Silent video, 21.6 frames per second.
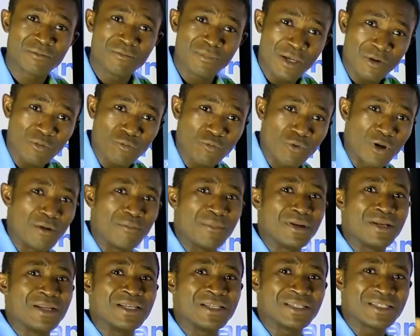make 1
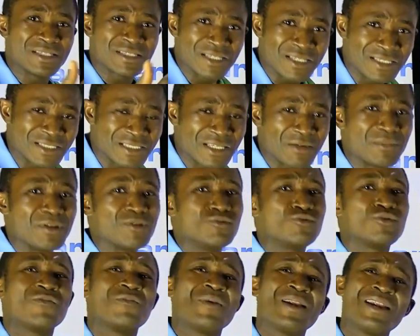minute, 60
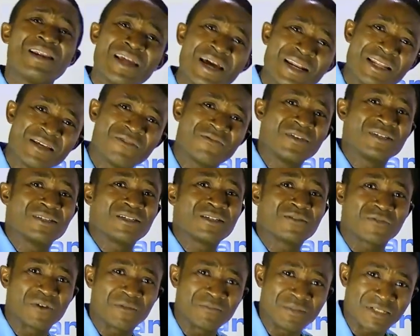minutes. You've been learning physics
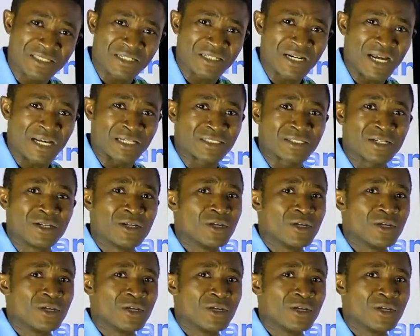from the scratch.